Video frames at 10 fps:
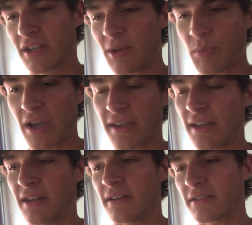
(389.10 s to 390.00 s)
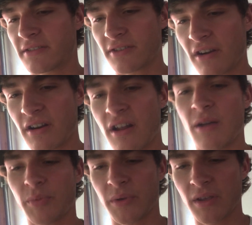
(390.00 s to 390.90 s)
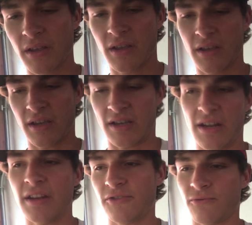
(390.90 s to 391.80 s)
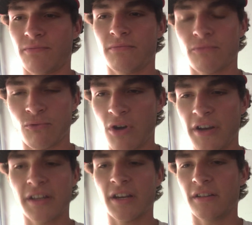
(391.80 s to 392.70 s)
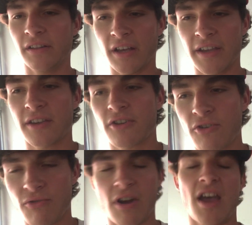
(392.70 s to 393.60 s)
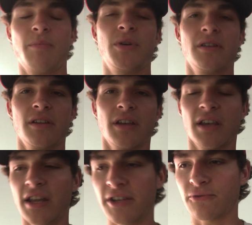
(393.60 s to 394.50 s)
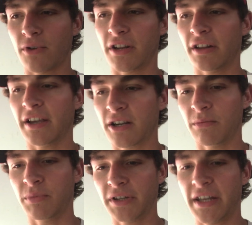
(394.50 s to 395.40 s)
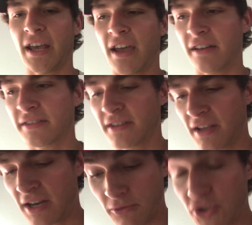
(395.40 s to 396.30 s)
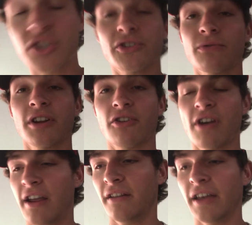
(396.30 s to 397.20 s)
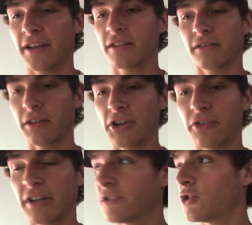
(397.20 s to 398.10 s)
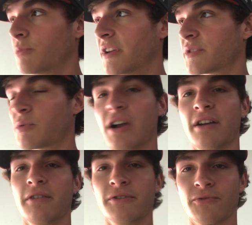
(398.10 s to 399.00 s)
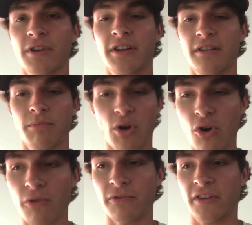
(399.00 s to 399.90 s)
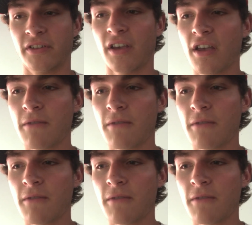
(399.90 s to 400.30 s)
get back in it, start it up, and it is running like crap. It is running like complete ass. And it was just running great. Like, literally 2 minutes prior, it was running perfect.